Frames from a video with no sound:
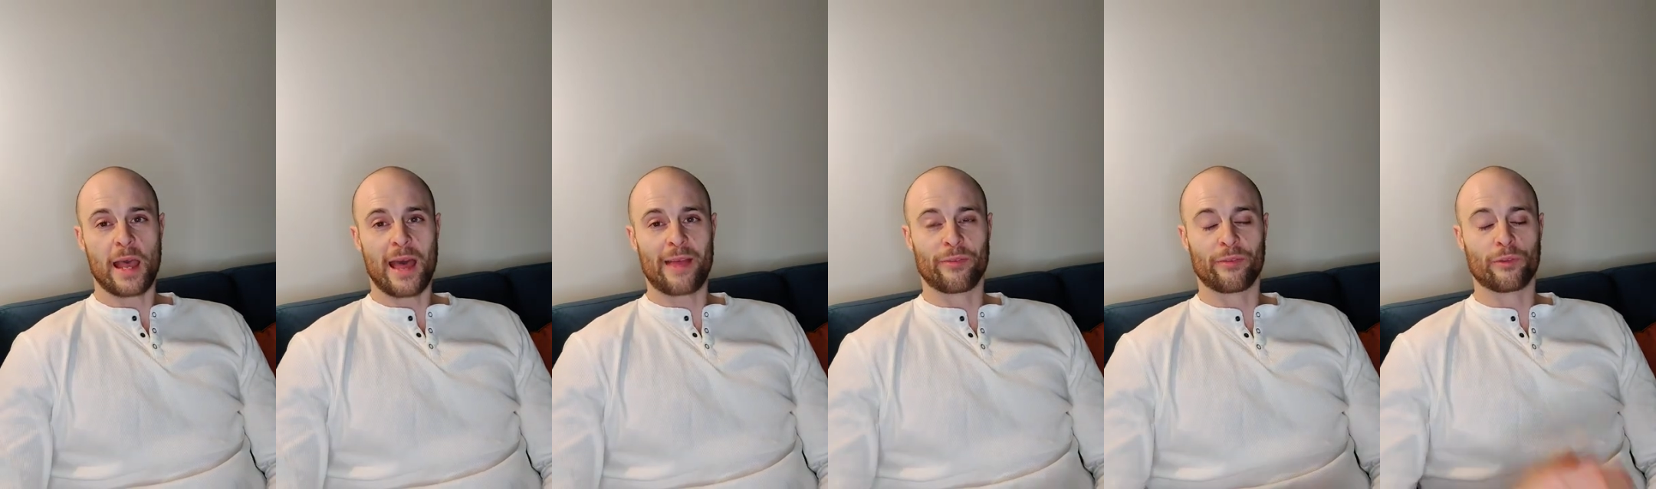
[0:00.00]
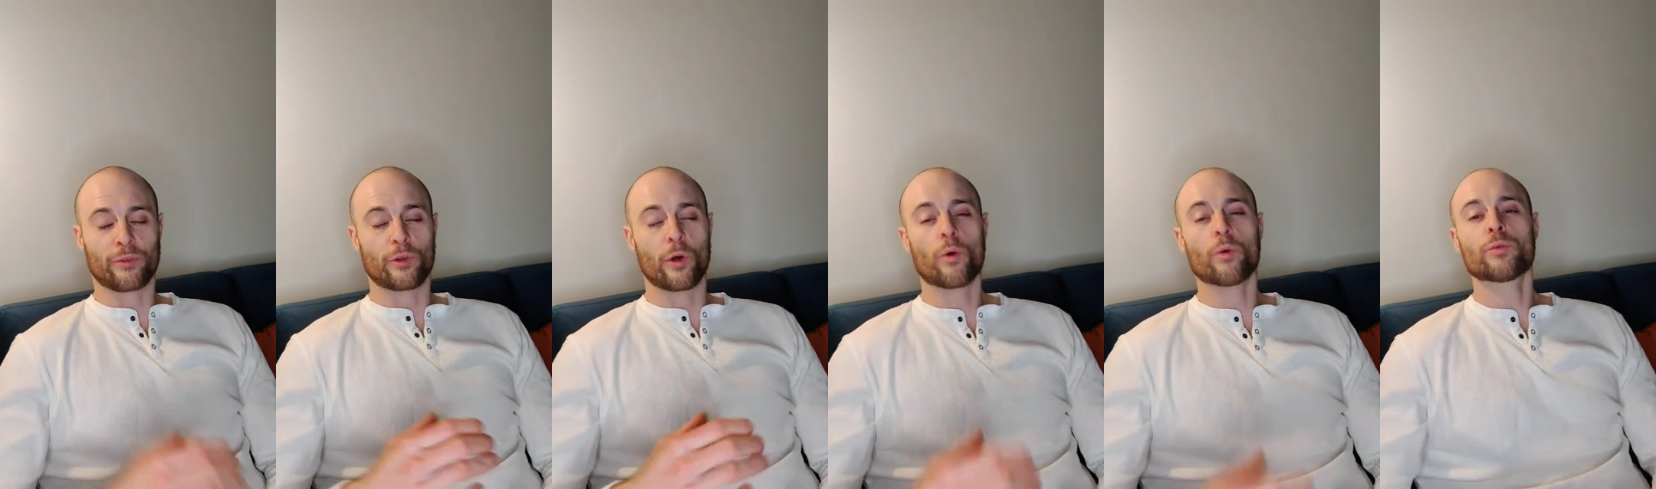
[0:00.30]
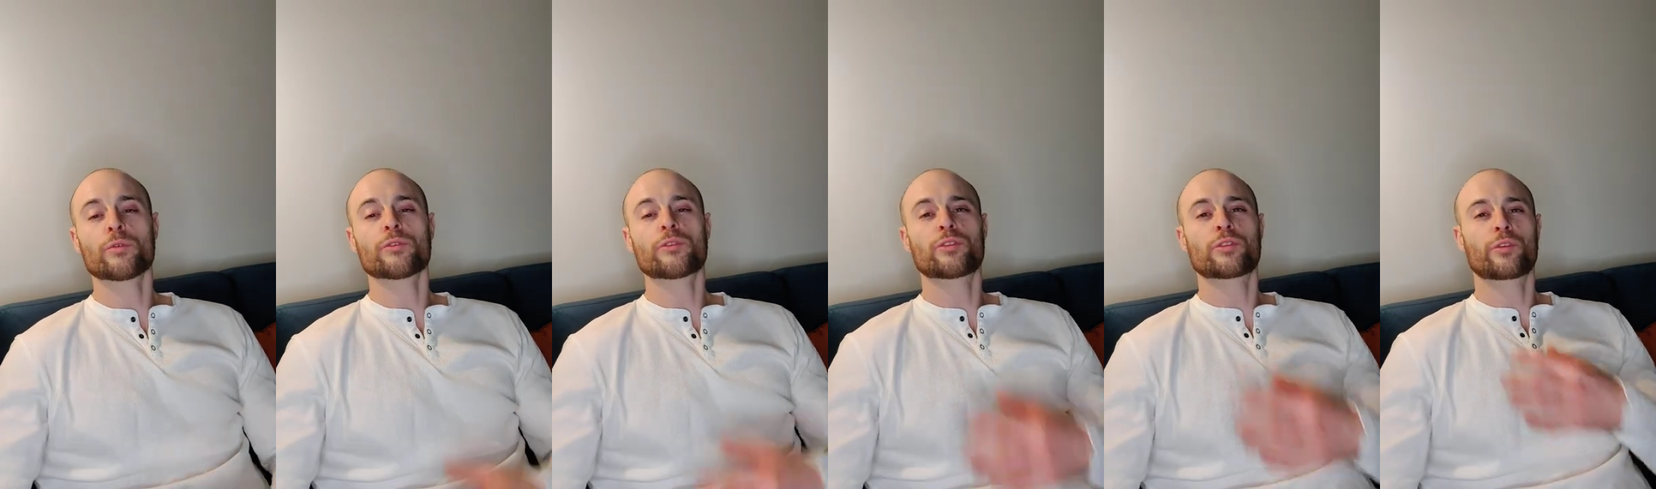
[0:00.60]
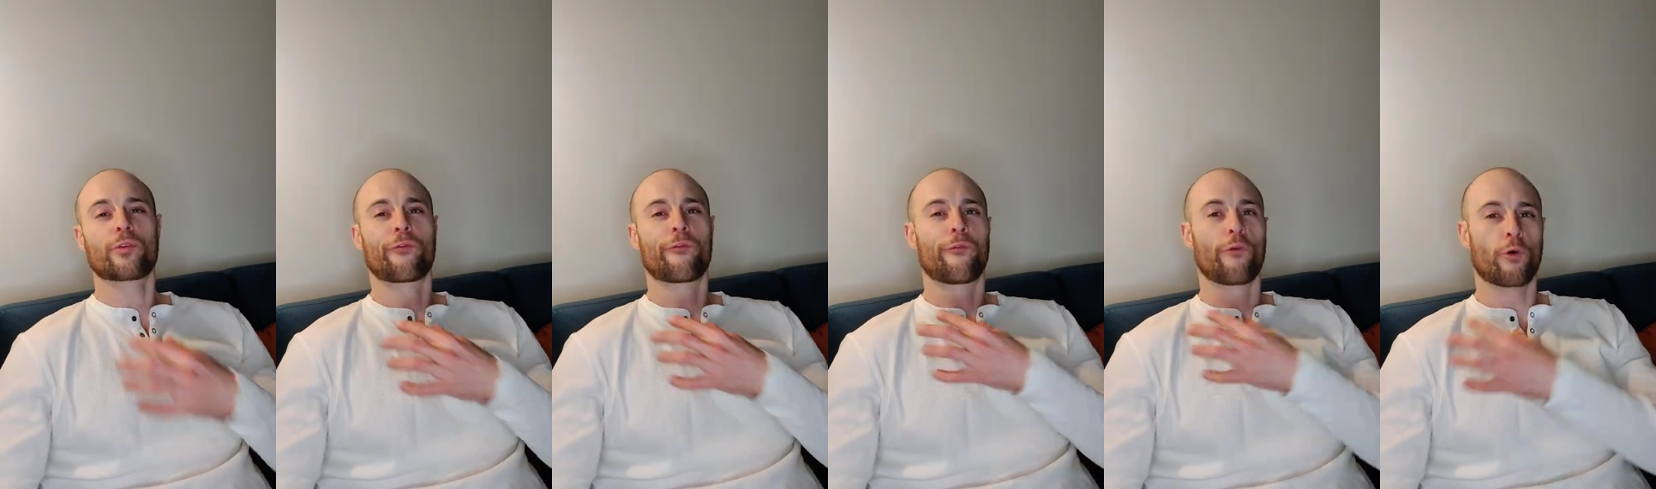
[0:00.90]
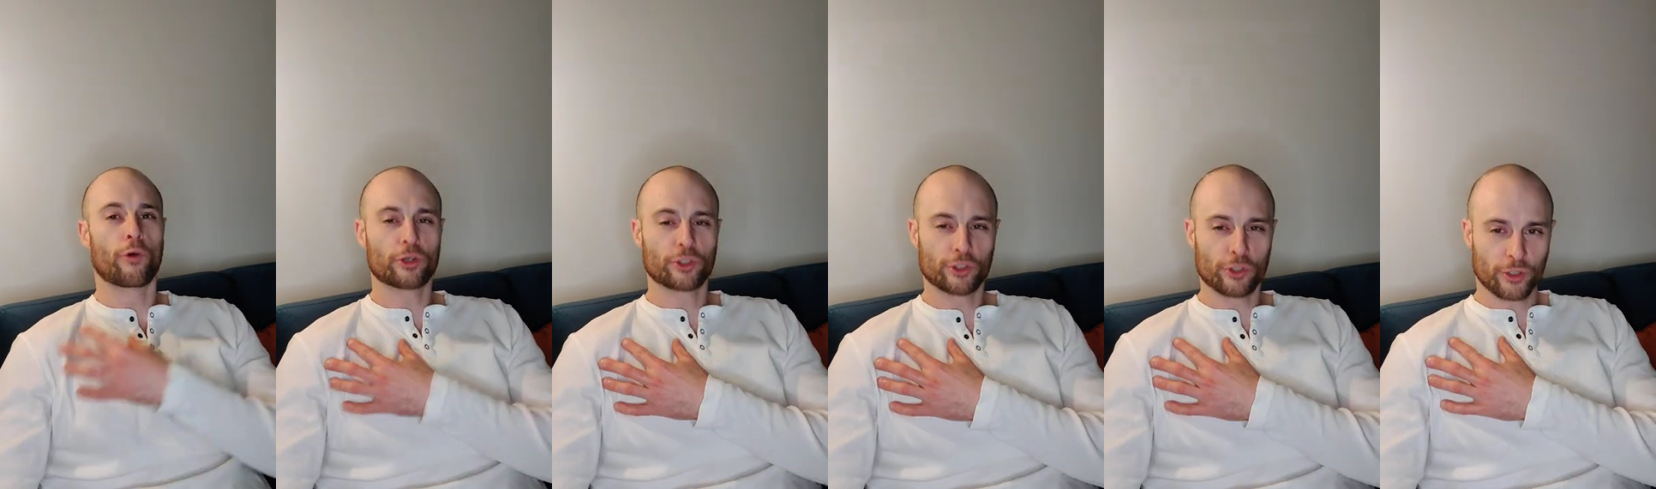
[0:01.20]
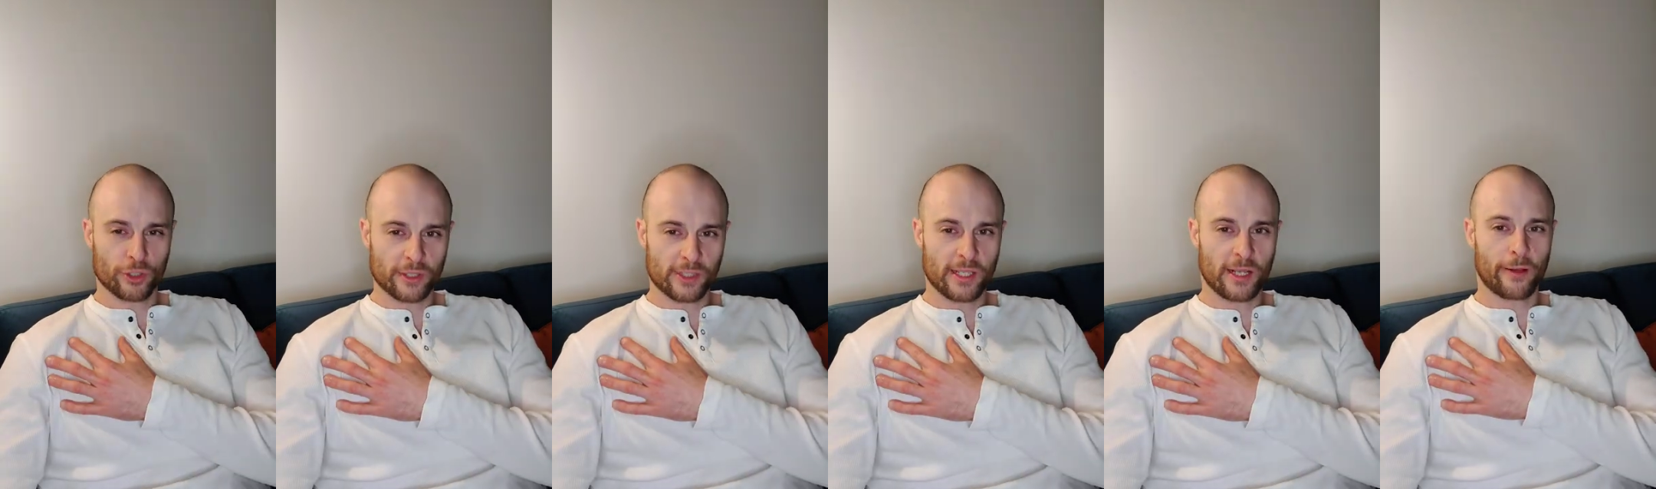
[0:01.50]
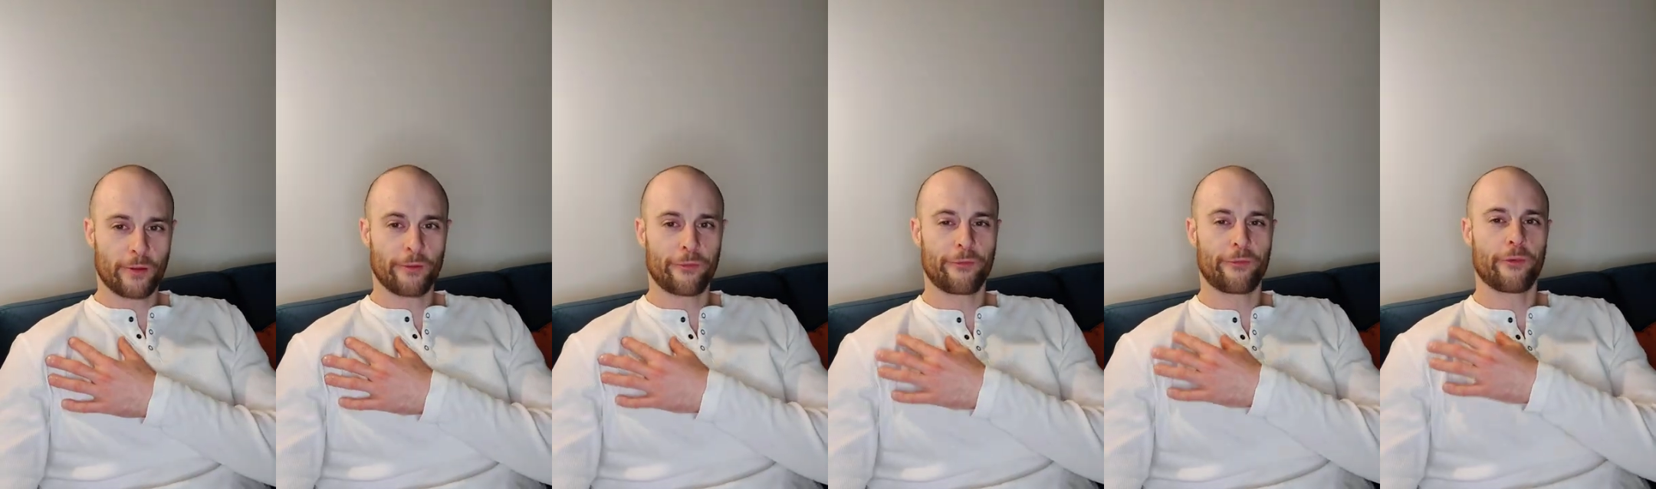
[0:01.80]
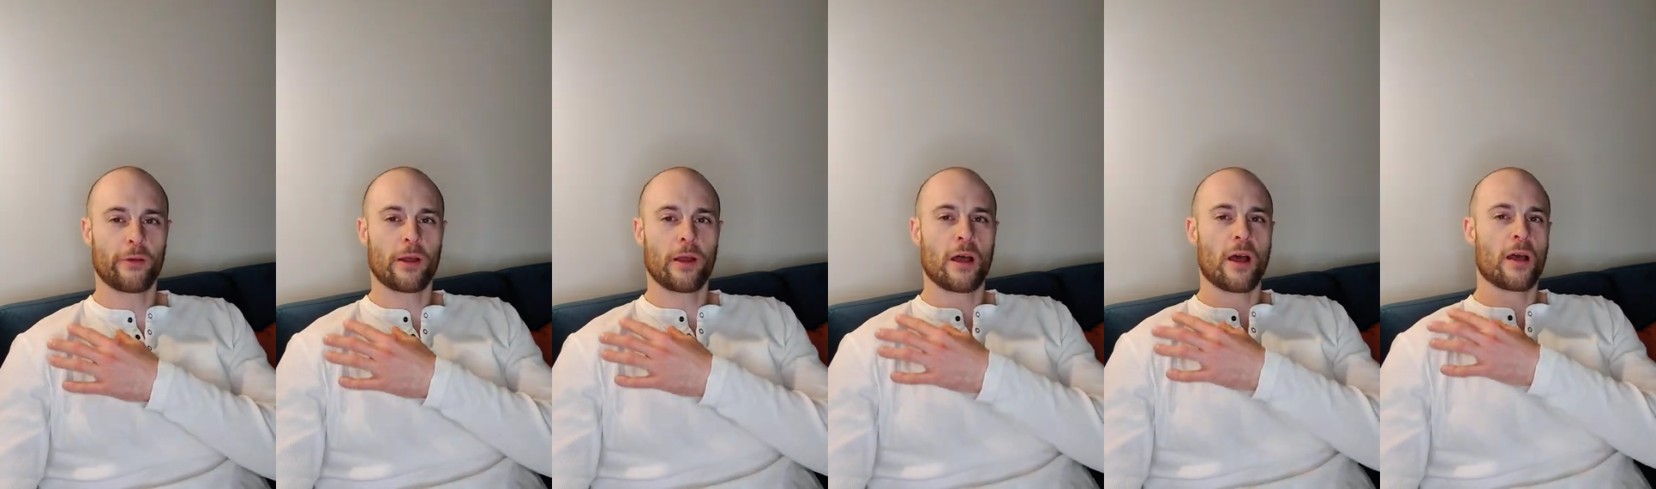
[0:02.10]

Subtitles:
and don't force yourself,